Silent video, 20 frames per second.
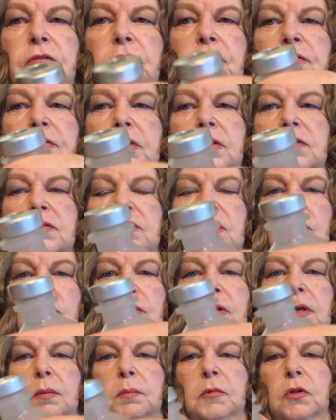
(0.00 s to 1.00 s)
of the
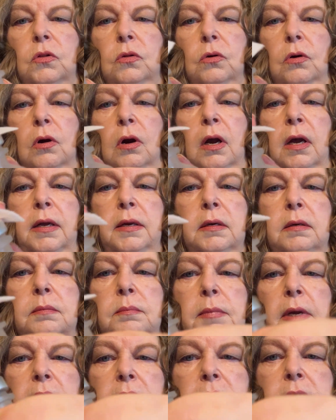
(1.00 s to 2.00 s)
sodium chloride,
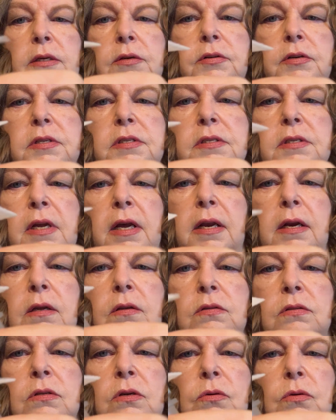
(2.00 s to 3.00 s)

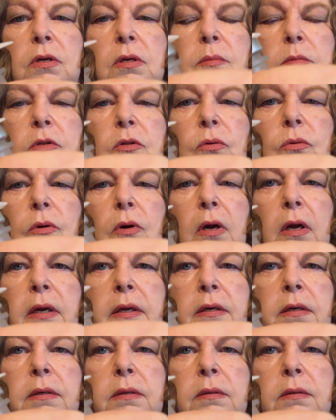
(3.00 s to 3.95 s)
bacteriostatic sodium chloride.